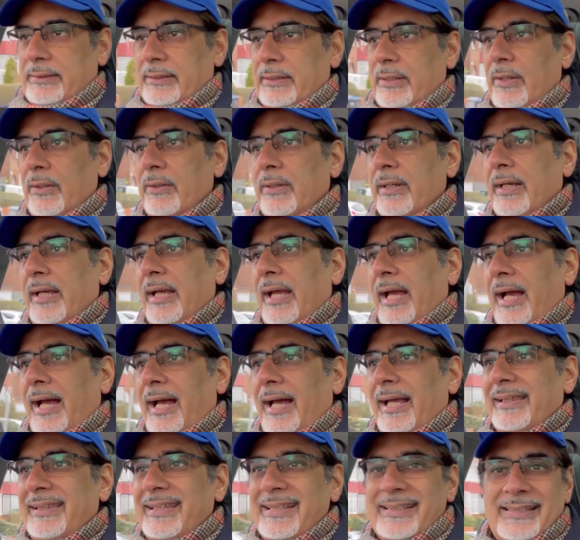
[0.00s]
You know,
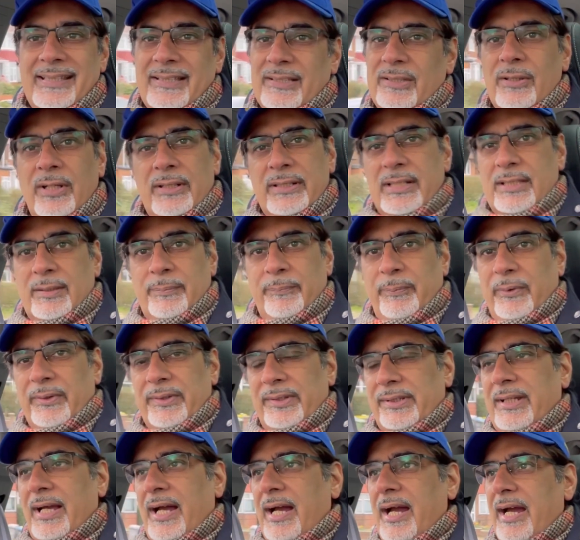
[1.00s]
this is not a
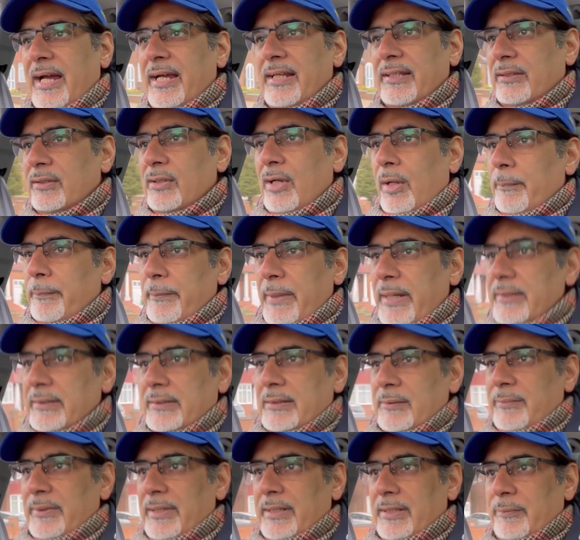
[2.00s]
sports car. It's not meant
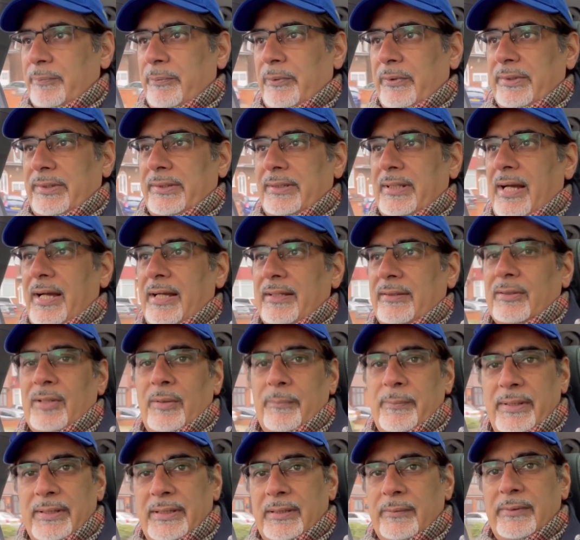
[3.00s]
to be a sports car. It's not
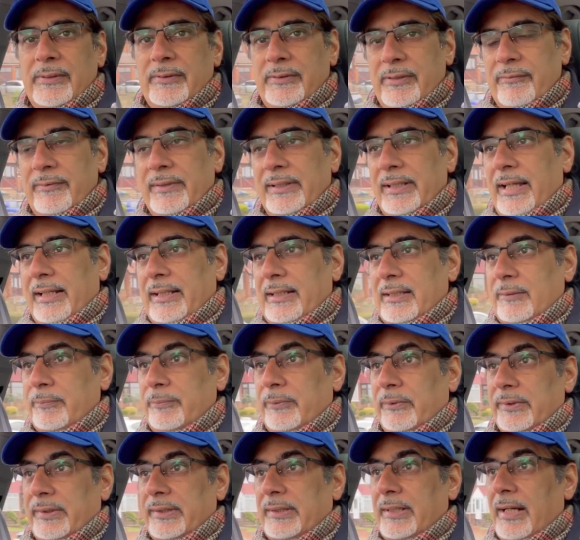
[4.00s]
meant to be driven like a
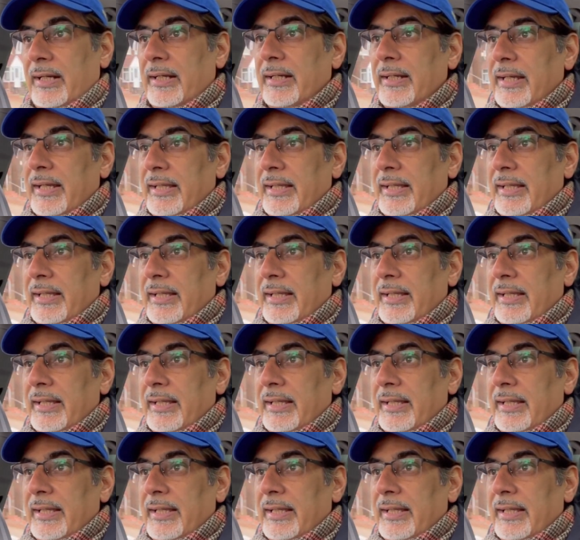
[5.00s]
sports car.